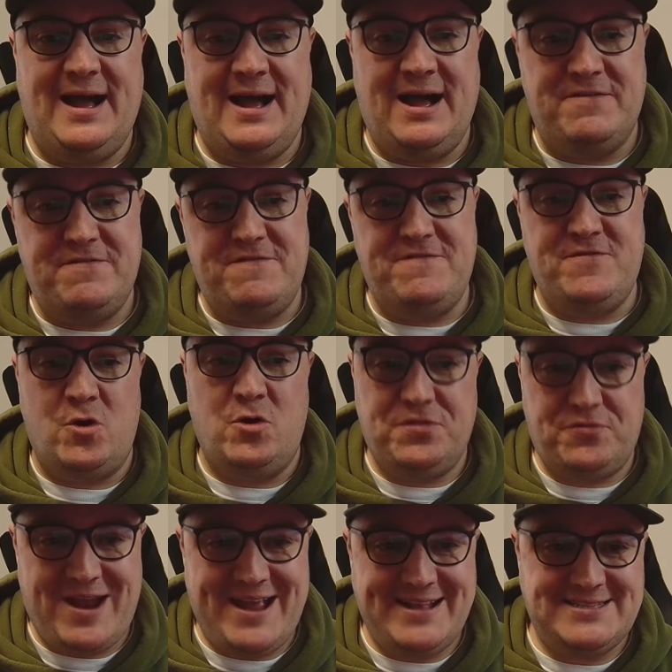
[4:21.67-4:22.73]
are 4
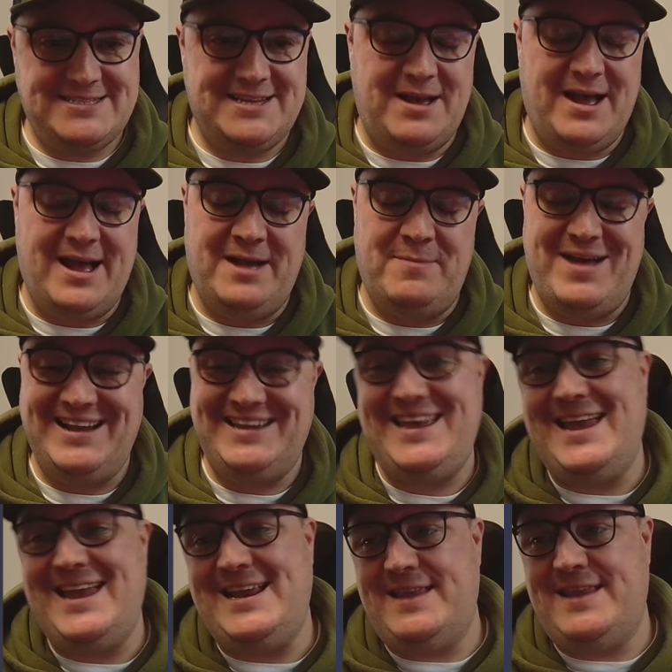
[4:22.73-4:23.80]
threat,
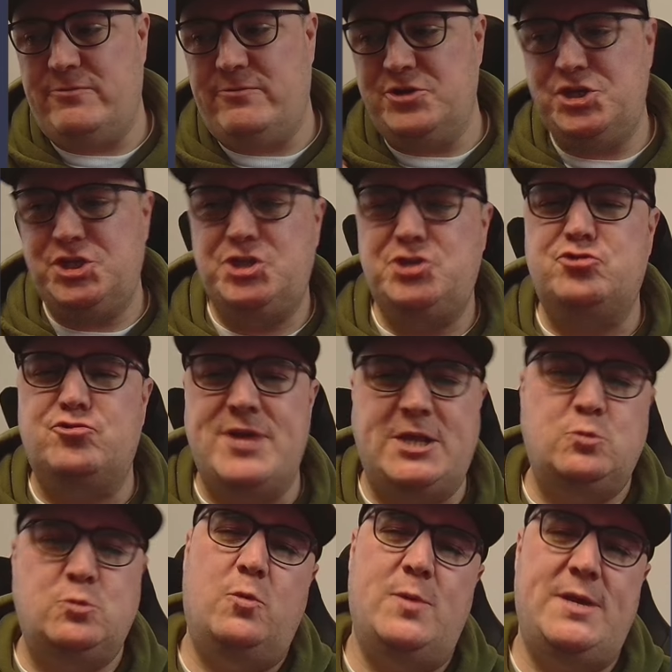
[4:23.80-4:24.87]
again, that
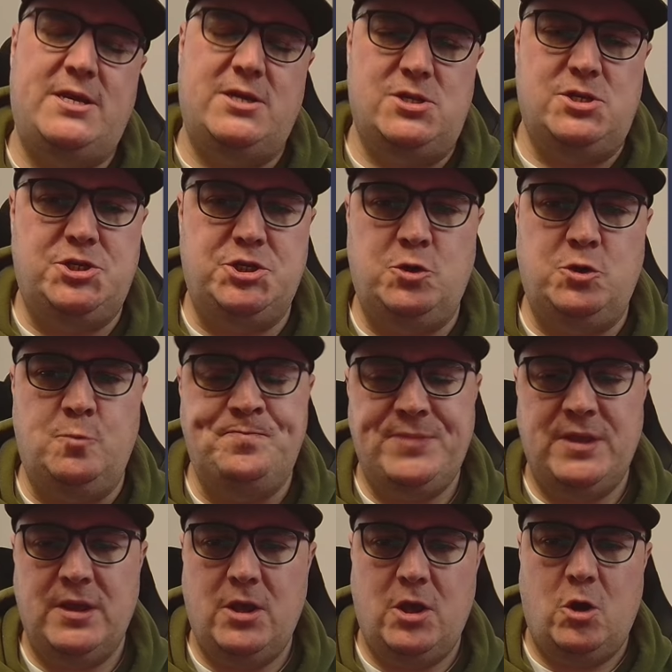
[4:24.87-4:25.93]
restricts what we can do
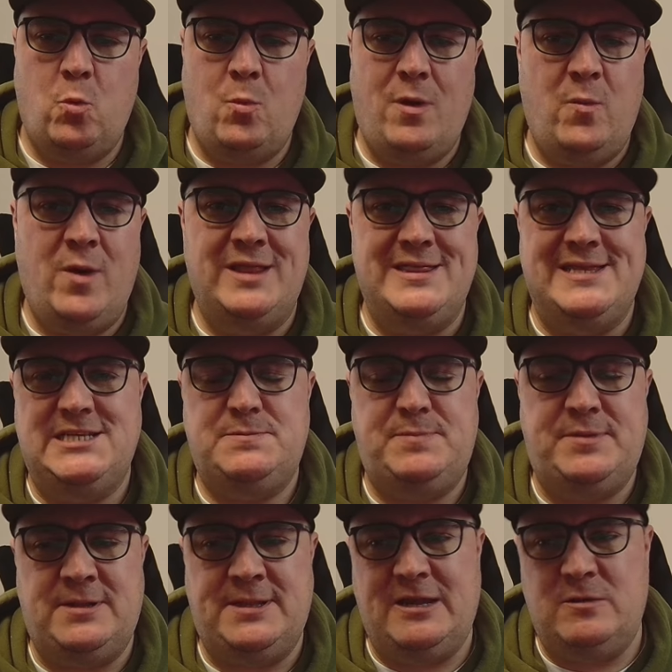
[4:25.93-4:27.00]
when we're
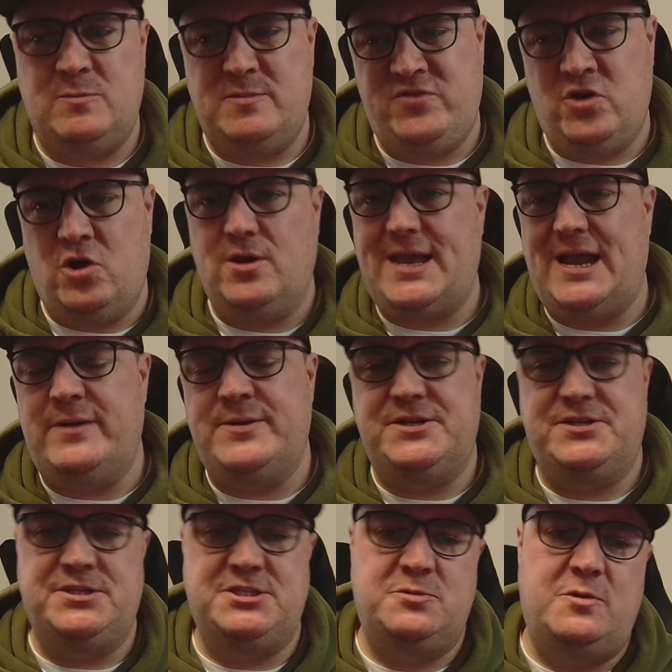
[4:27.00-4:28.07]
list building and we've got
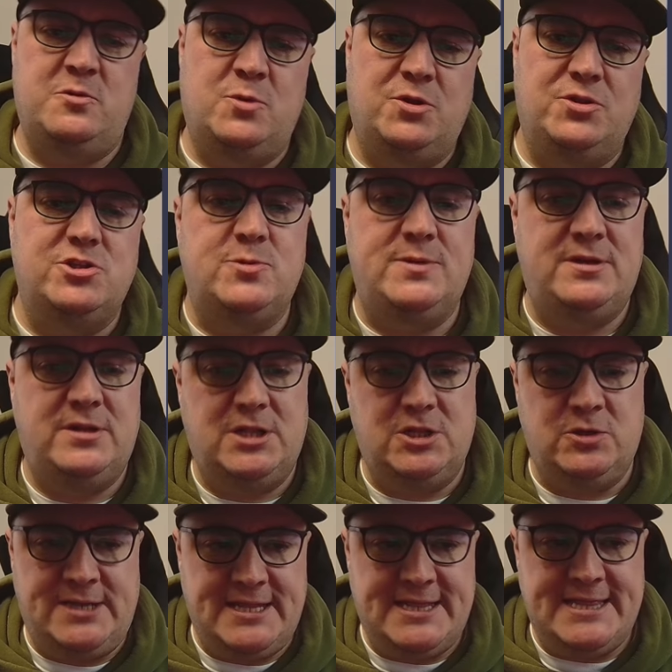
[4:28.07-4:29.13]
characters that we want to
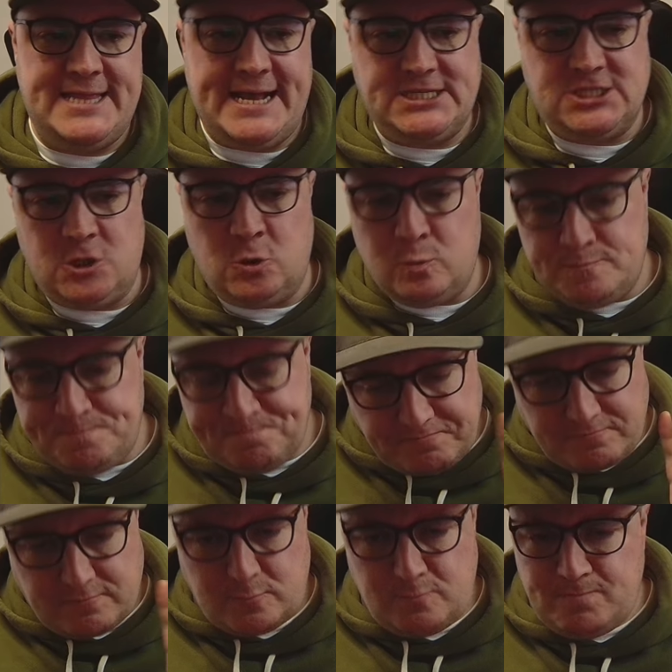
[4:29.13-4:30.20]
include in there. So
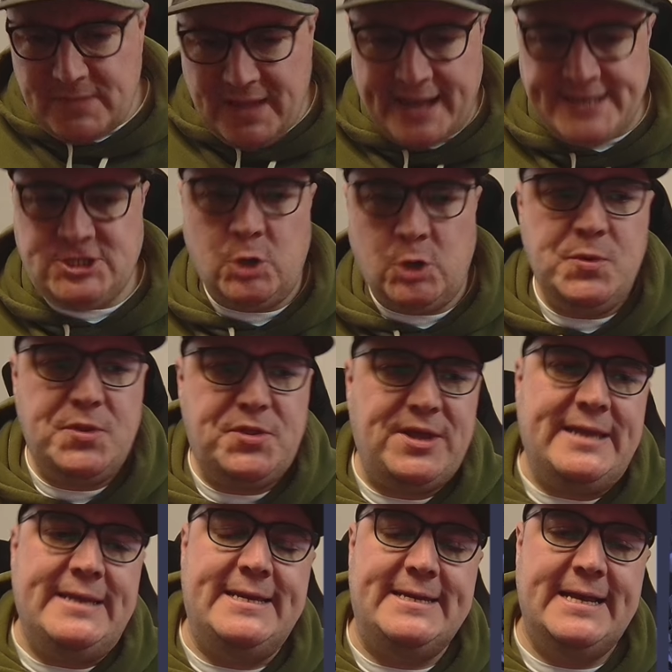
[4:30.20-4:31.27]
I don't
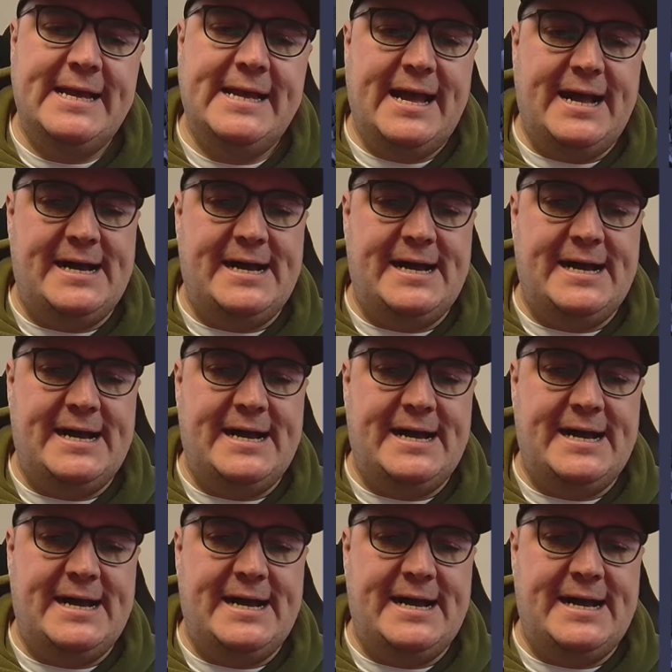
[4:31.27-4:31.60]
think